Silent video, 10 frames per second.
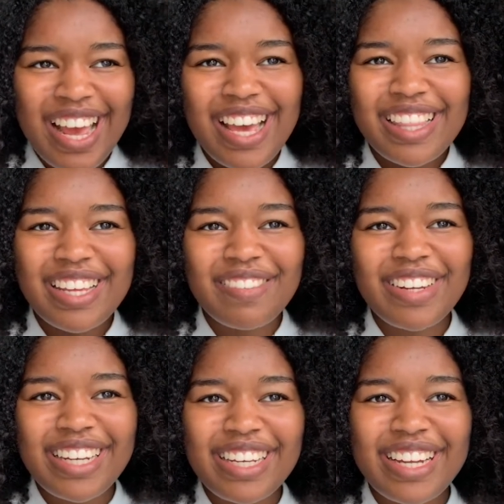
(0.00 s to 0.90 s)
And then
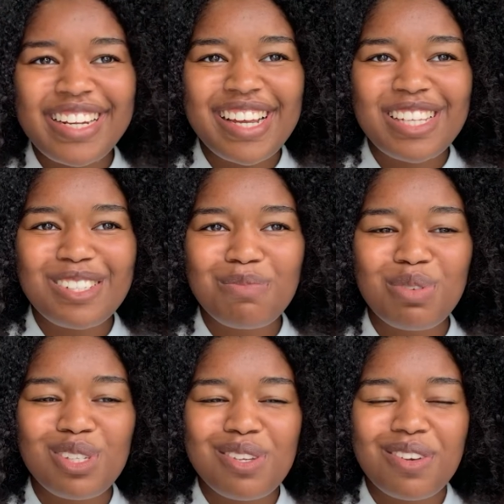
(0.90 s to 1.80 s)
reading at night just
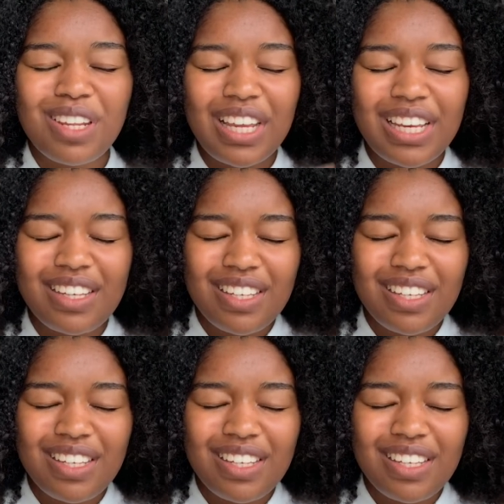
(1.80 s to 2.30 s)
puts you in like an